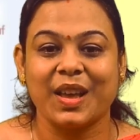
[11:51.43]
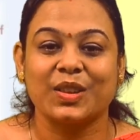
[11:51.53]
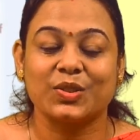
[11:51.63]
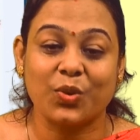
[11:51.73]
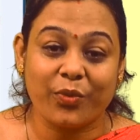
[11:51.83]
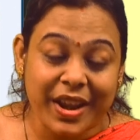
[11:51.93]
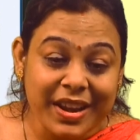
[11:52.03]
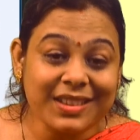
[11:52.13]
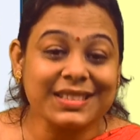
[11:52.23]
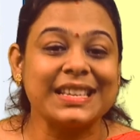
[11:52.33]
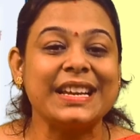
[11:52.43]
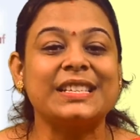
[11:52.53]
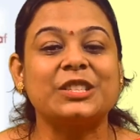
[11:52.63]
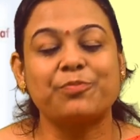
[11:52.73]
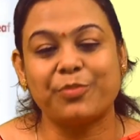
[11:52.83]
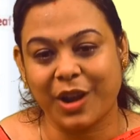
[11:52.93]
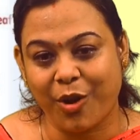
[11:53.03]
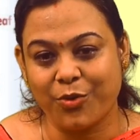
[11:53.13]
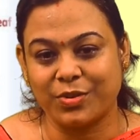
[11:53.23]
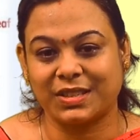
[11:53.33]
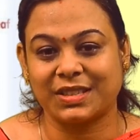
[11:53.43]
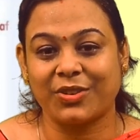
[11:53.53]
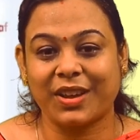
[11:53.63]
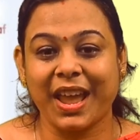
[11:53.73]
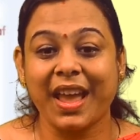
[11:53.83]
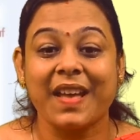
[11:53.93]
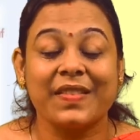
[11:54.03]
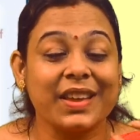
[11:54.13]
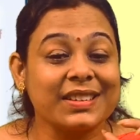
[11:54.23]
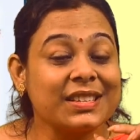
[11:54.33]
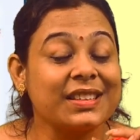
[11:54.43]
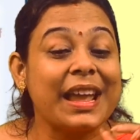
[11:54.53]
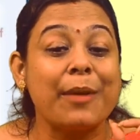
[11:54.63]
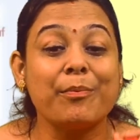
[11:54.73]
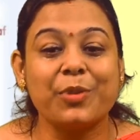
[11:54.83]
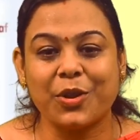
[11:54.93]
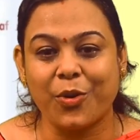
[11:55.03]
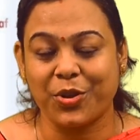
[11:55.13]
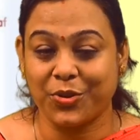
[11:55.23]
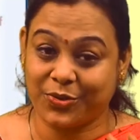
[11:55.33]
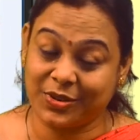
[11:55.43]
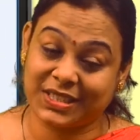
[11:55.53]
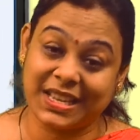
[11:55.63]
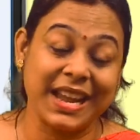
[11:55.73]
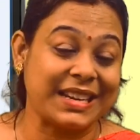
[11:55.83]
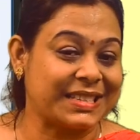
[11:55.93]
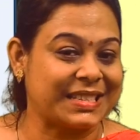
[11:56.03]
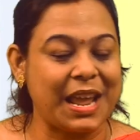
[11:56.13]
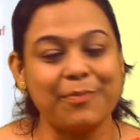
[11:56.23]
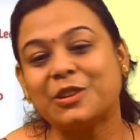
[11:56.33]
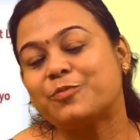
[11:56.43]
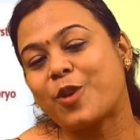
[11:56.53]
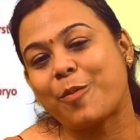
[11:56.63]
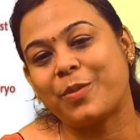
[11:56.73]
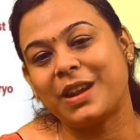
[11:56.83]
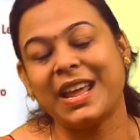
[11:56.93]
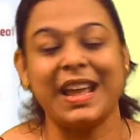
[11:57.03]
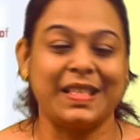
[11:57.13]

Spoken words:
So when a seed sprouts, okay, there's an embryo. You could see it is labeled properly